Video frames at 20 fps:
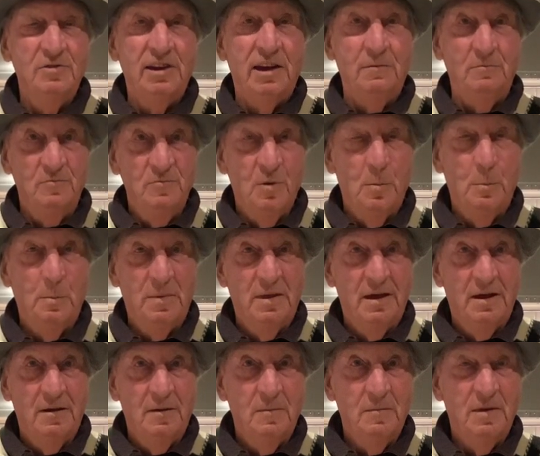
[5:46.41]
was
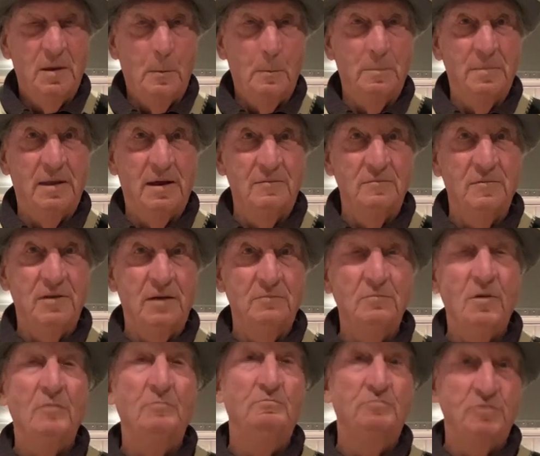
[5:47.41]
completely
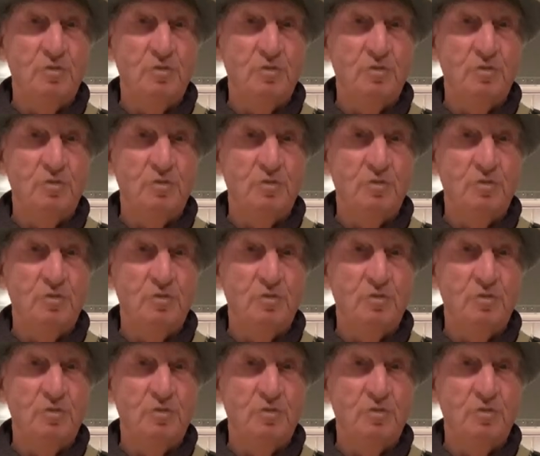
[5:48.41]
misunderstood.